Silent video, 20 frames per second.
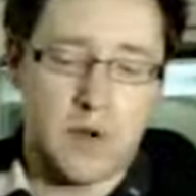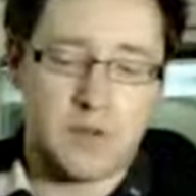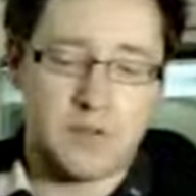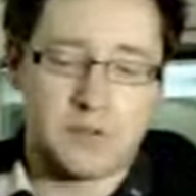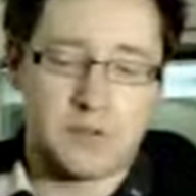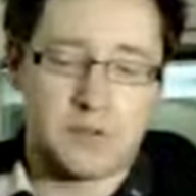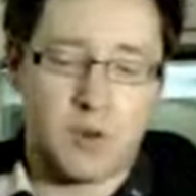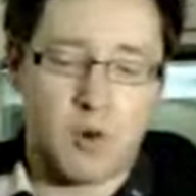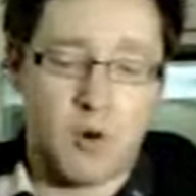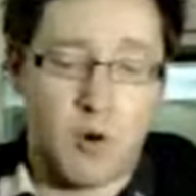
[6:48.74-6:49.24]

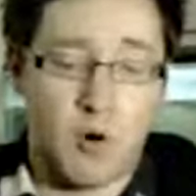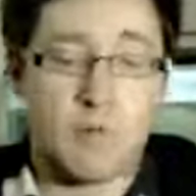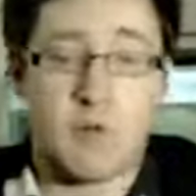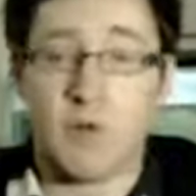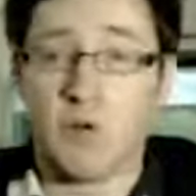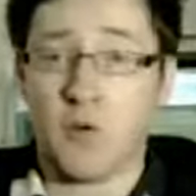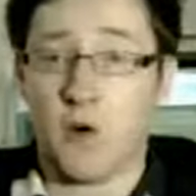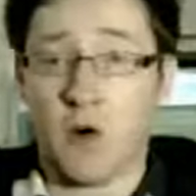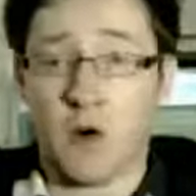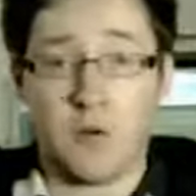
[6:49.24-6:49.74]
But
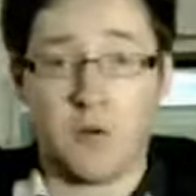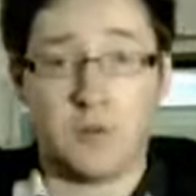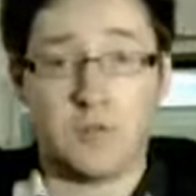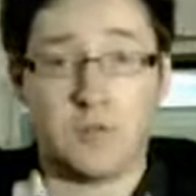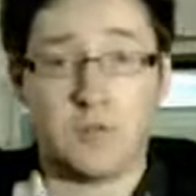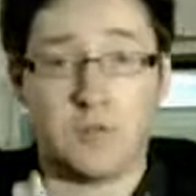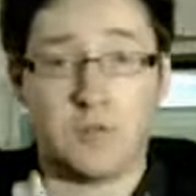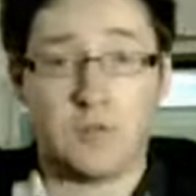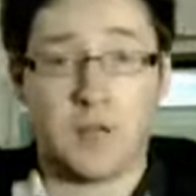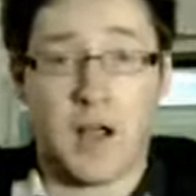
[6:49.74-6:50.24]

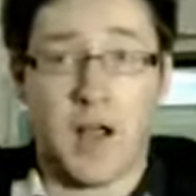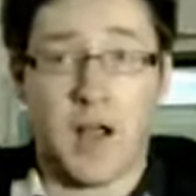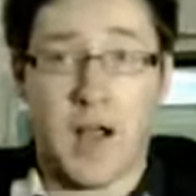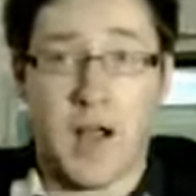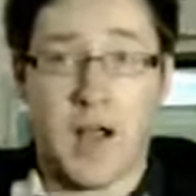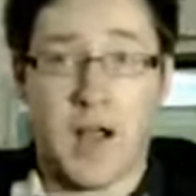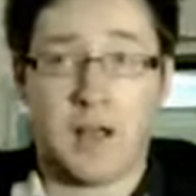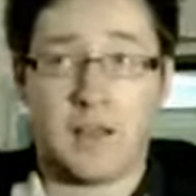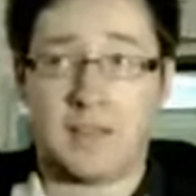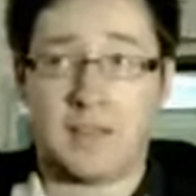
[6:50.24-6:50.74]
overall,
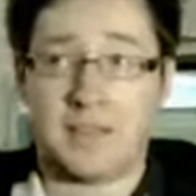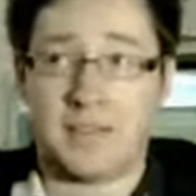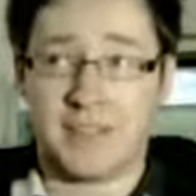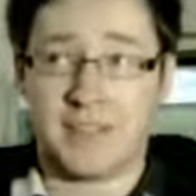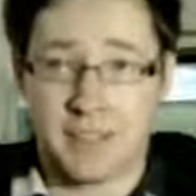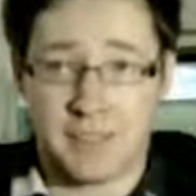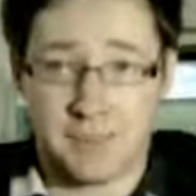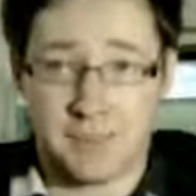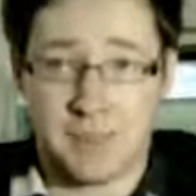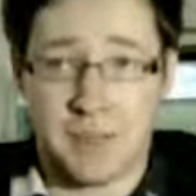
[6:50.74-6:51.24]

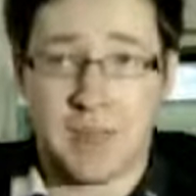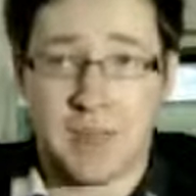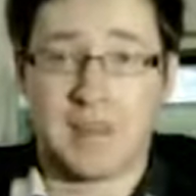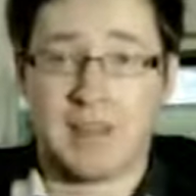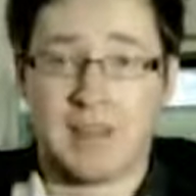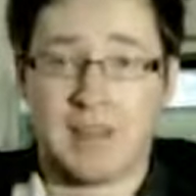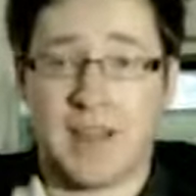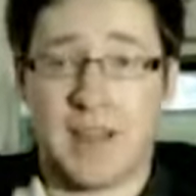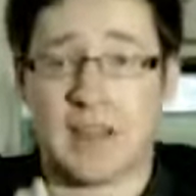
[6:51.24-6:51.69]
despite